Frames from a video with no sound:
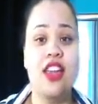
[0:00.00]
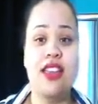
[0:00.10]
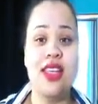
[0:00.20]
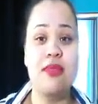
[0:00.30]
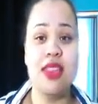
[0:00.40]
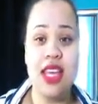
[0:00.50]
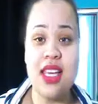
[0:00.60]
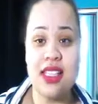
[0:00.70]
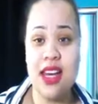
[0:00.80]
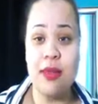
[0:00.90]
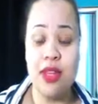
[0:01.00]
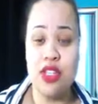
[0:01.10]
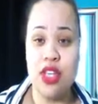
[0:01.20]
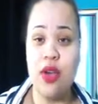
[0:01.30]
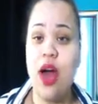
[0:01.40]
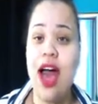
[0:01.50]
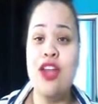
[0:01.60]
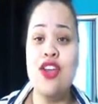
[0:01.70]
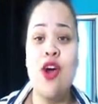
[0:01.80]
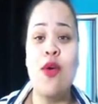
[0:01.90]
the same things that I'm into. I
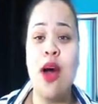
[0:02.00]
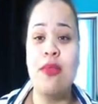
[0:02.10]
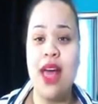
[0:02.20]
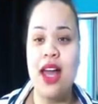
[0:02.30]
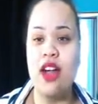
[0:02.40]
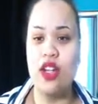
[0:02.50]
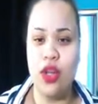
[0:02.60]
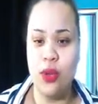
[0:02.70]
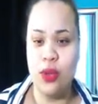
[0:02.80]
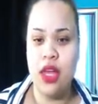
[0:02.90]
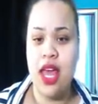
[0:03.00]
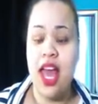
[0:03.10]
know I'm not alone.